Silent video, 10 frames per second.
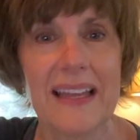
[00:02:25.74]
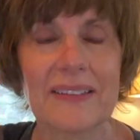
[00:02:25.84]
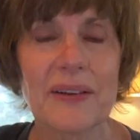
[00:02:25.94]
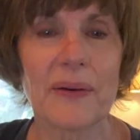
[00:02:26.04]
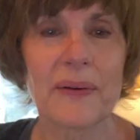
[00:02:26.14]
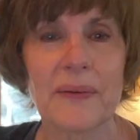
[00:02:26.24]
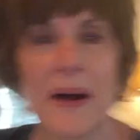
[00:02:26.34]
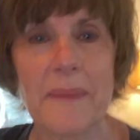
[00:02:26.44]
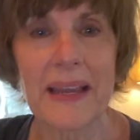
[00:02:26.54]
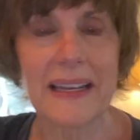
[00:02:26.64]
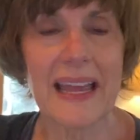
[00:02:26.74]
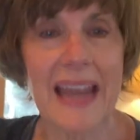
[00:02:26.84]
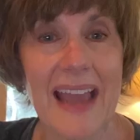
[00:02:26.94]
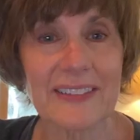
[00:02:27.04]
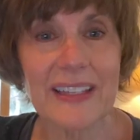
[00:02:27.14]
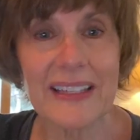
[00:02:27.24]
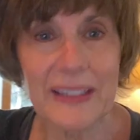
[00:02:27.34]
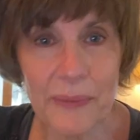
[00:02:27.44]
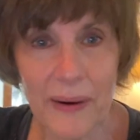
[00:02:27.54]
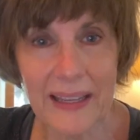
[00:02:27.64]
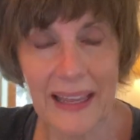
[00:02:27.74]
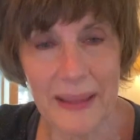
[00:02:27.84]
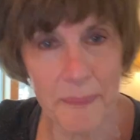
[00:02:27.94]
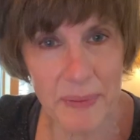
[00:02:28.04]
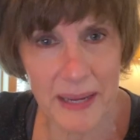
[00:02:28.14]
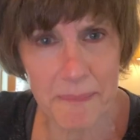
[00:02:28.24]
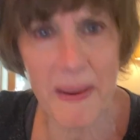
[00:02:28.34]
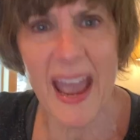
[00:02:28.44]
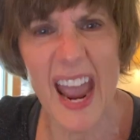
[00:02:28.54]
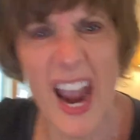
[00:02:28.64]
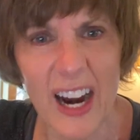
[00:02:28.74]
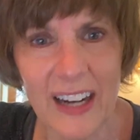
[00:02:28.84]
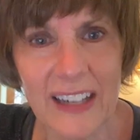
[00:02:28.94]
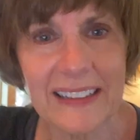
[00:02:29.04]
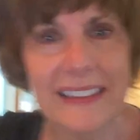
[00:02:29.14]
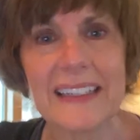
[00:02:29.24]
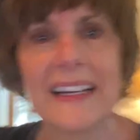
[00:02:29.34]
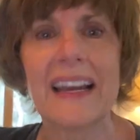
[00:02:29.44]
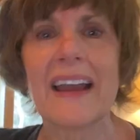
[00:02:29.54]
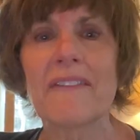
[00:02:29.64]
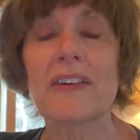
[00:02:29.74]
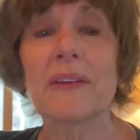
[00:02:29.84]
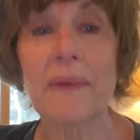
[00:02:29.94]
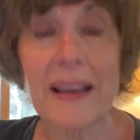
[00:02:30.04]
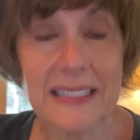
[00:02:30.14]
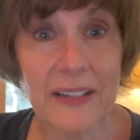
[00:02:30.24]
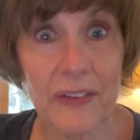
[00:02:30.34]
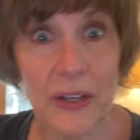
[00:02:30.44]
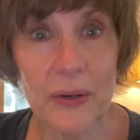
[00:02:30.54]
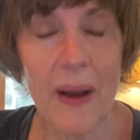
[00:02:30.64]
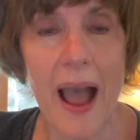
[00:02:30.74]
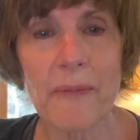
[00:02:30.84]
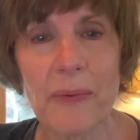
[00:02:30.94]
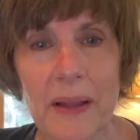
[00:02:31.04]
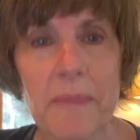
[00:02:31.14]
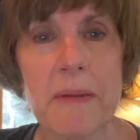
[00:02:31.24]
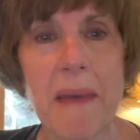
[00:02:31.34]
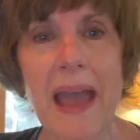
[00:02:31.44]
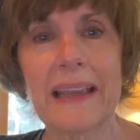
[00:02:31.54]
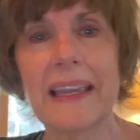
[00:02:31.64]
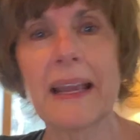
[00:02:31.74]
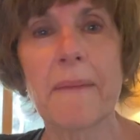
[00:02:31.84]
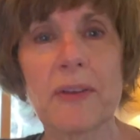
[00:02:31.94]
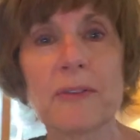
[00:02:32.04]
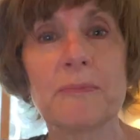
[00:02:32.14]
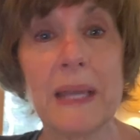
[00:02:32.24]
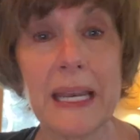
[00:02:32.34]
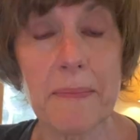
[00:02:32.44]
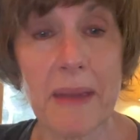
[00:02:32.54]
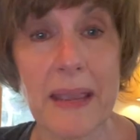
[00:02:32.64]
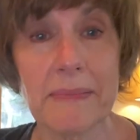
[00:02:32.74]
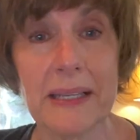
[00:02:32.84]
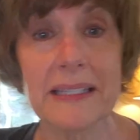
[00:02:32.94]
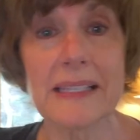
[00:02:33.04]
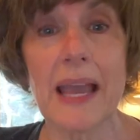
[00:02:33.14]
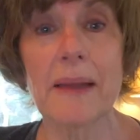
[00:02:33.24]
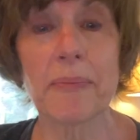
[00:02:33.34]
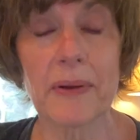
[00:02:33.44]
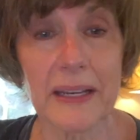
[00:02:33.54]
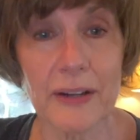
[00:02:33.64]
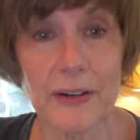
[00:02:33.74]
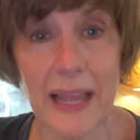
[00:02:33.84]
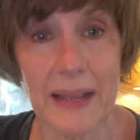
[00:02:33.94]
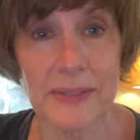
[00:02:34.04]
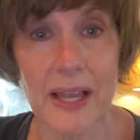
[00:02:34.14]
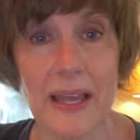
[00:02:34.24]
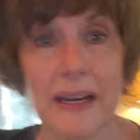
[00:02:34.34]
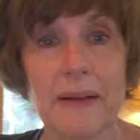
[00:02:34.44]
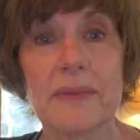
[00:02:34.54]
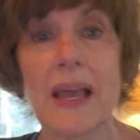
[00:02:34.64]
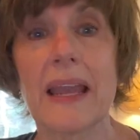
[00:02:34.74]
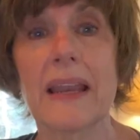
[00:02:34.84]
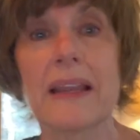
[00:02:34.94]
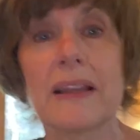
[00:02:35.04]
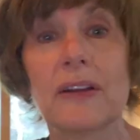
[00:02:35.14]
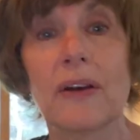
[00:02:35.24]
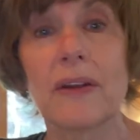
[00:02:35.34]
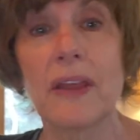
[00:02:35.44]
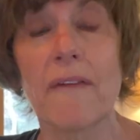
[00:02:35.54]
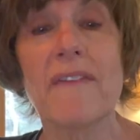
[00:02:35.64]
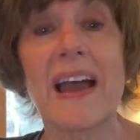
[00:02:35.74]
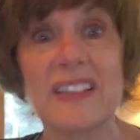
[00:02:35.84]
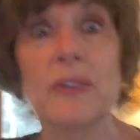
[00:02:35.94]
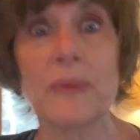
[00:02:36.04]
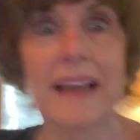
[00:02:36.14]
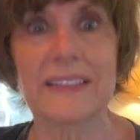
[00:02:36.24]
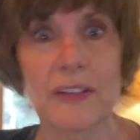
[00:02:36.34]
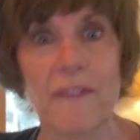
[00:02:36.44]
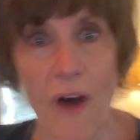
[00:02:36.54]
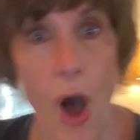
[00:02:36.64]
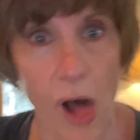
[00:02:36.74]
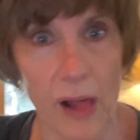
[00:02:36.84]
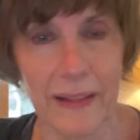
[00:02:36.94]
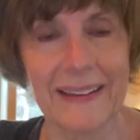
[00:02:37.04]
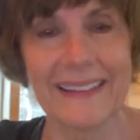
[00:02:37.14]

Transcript: So Amanda and Ashley, you are getting the big bear. And for the rest of you, I will be packing up those Beanie Babies and putting your names on them, and they'll find you next fall